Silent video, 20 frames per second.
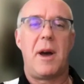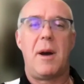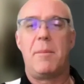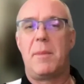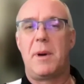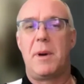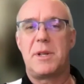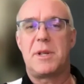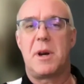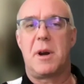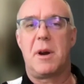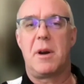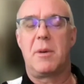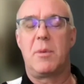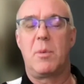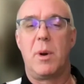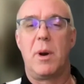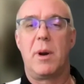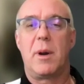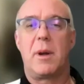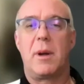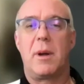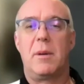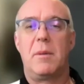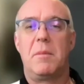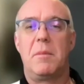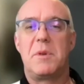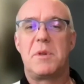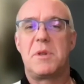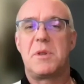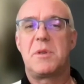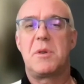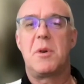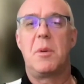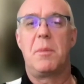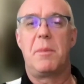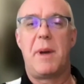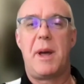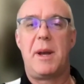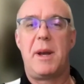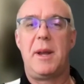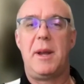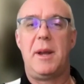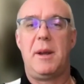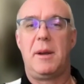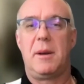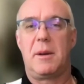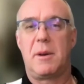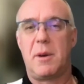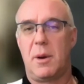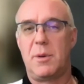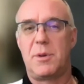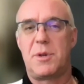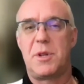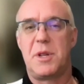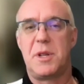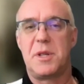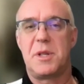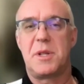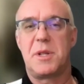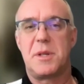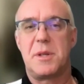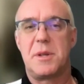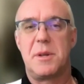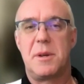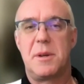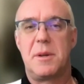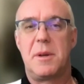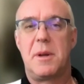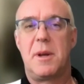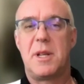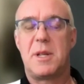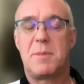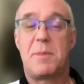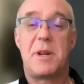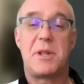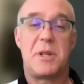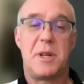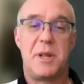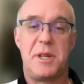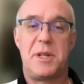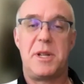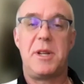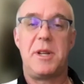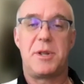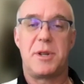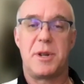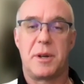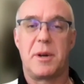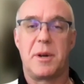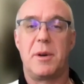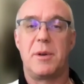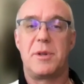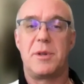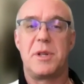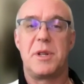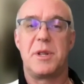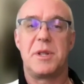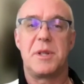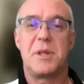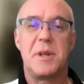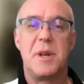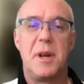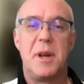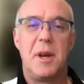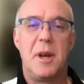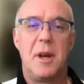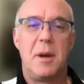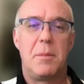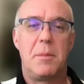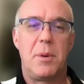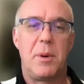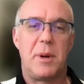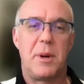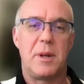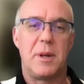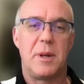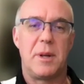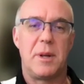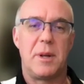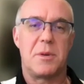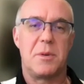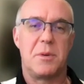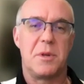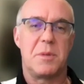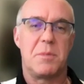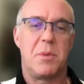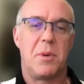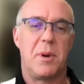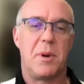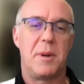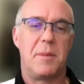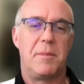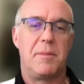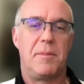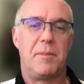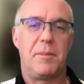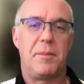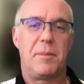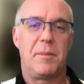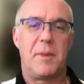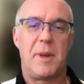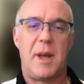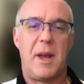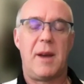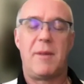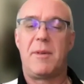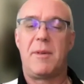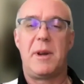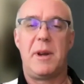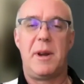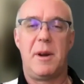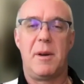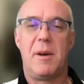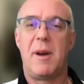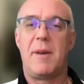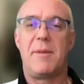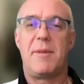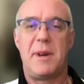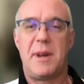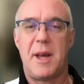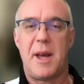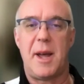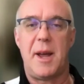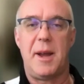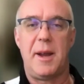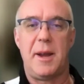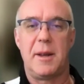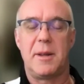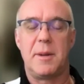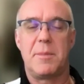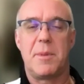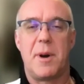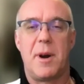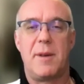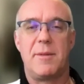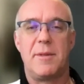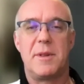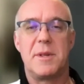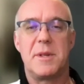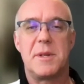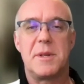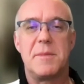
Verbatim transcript: much hard work so many coaches, especially teacher coaches, put into school sport every year, every day in the province.